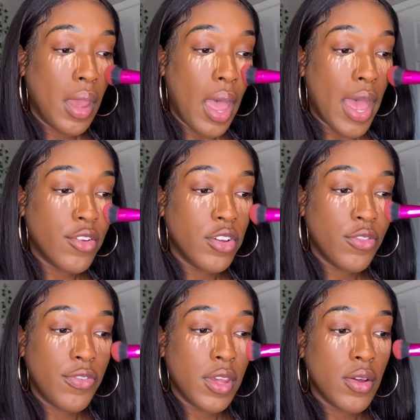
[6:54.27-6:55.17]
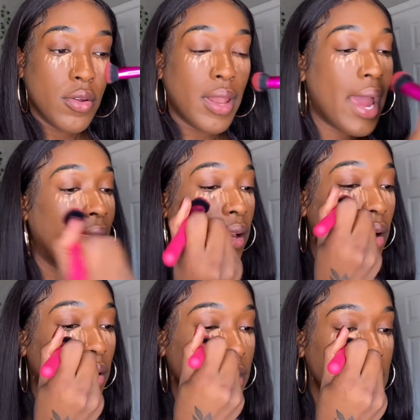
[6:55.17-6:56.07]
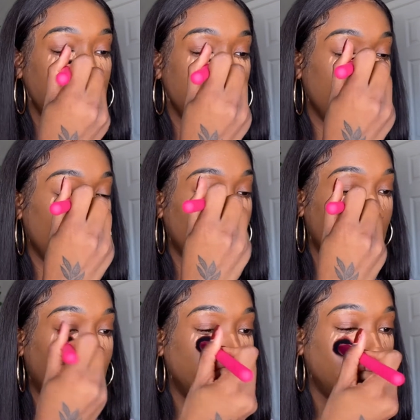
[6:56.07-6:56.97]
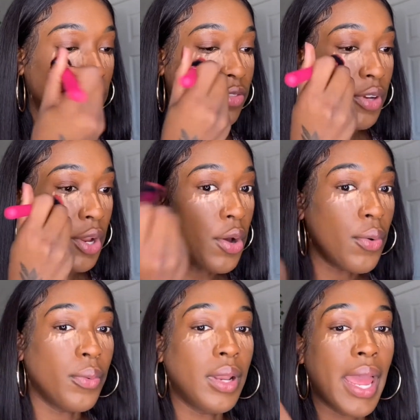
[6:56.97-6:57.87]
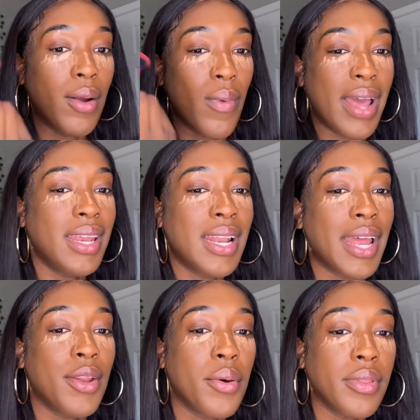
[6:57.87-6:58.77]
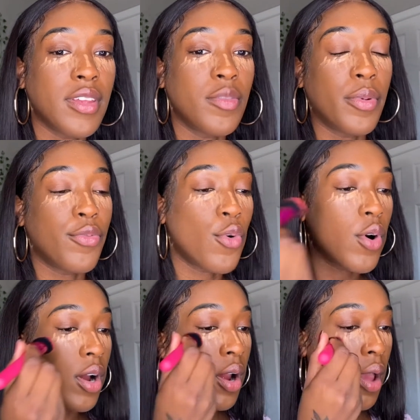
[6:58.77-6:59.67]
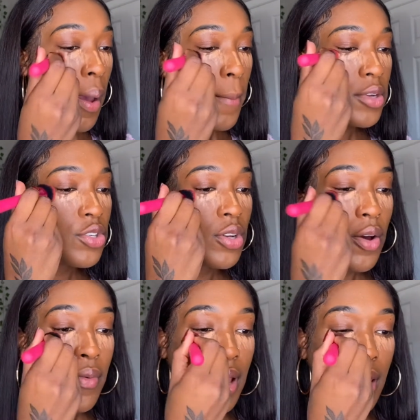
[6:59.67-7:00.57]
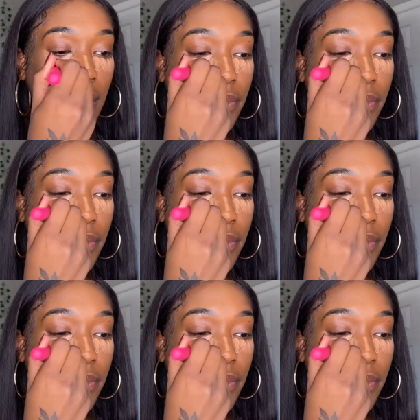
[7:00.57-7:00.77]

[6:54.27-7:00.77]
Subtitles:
I just feel like, oh, this is something that I should have known. Like, why didn't I know this before? But you know what?